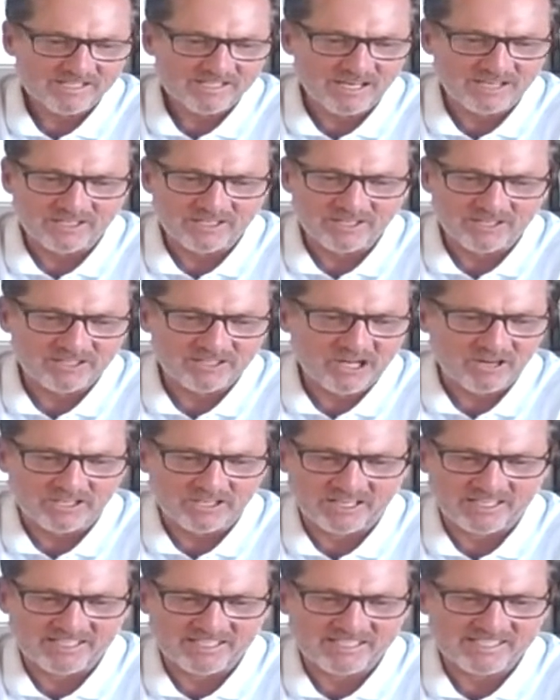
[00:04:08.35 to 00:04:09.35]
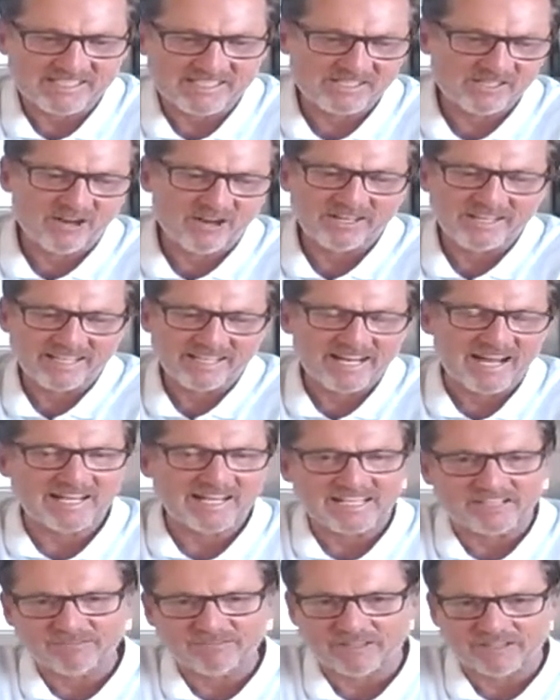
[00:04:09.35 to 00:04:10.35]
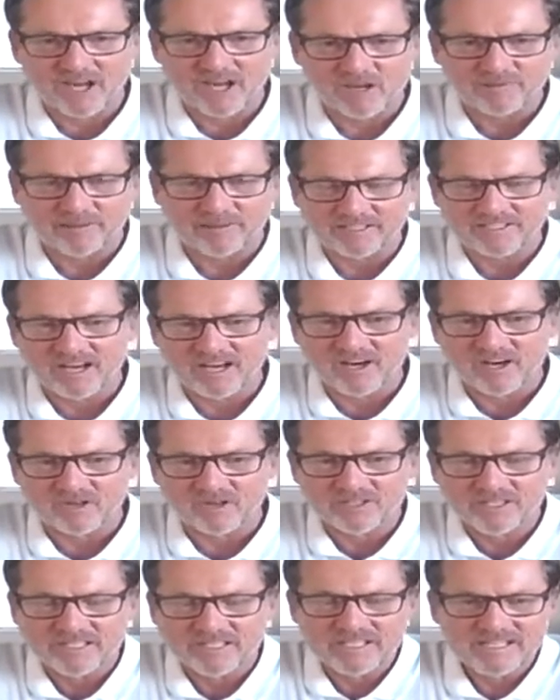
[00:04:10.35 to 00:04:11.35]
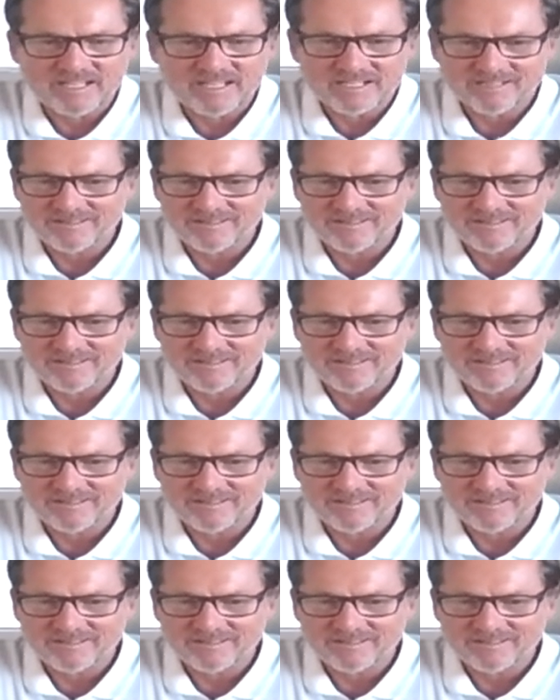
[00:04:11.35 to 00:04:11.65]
So you've got 19, 1980 for COMEX gold.